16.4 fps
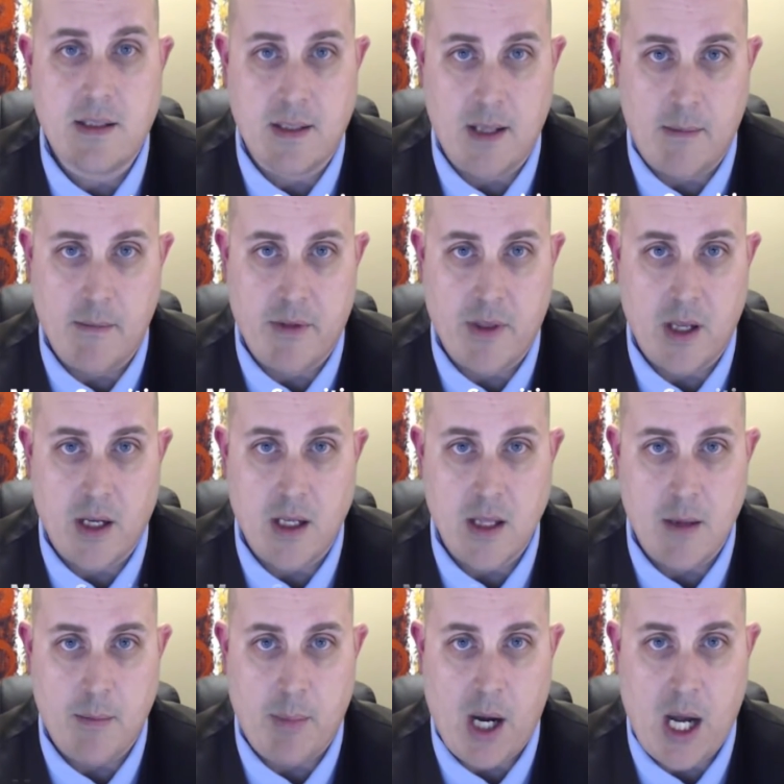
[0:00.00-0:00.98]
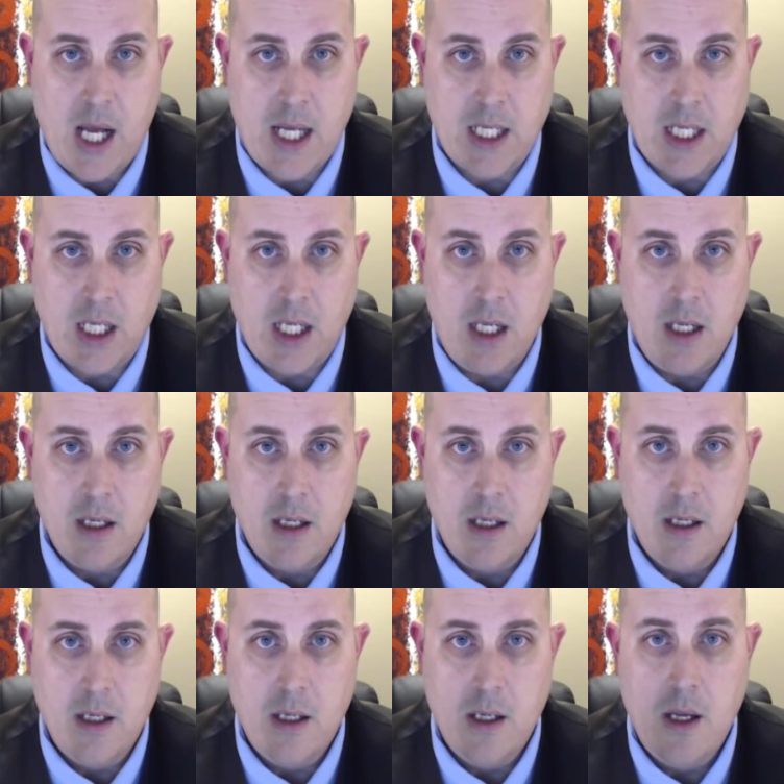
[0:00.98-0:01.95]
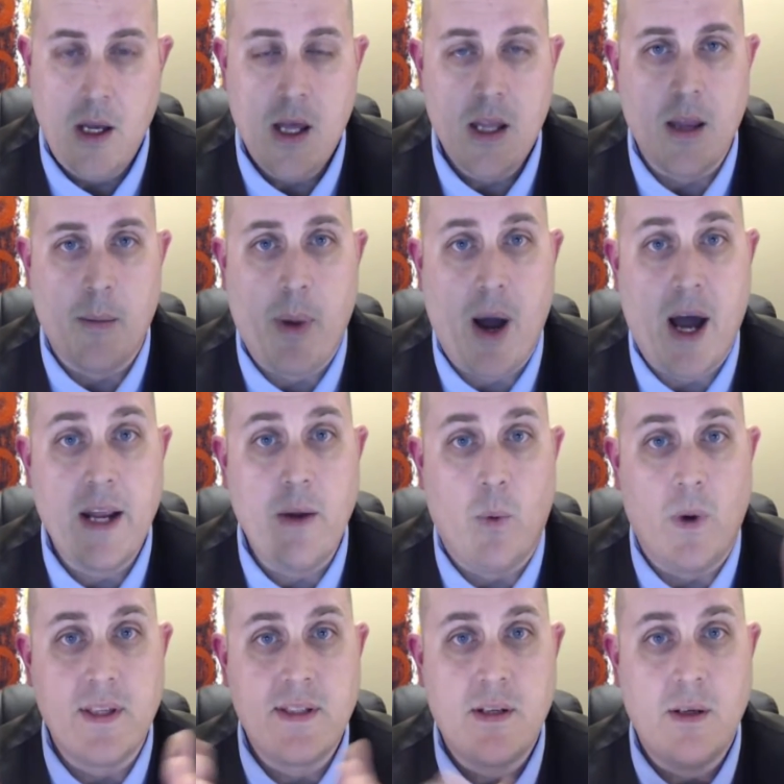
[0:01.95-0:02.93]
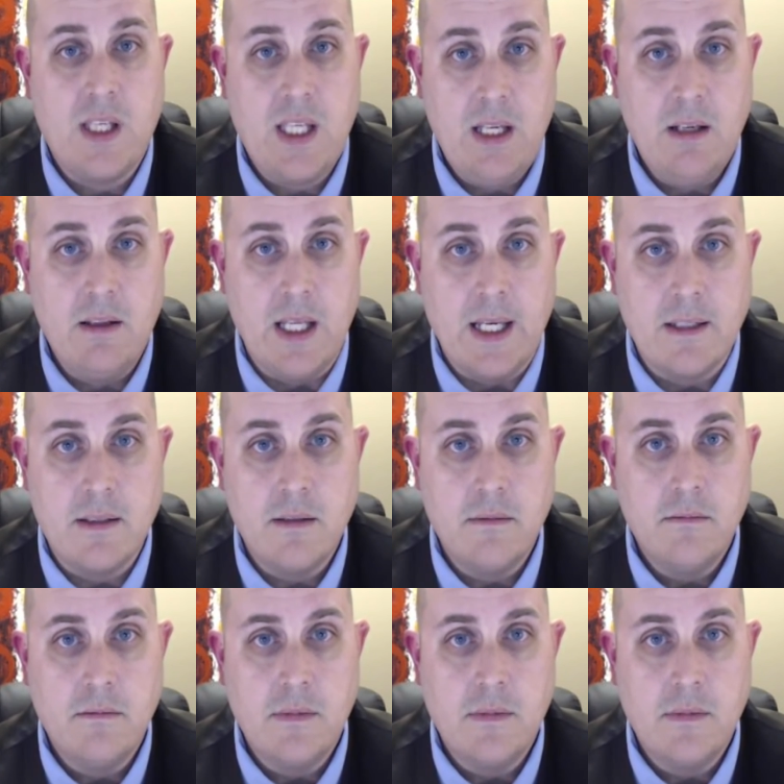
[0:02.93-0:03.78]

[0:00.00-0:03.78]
something in the body wants to heal it.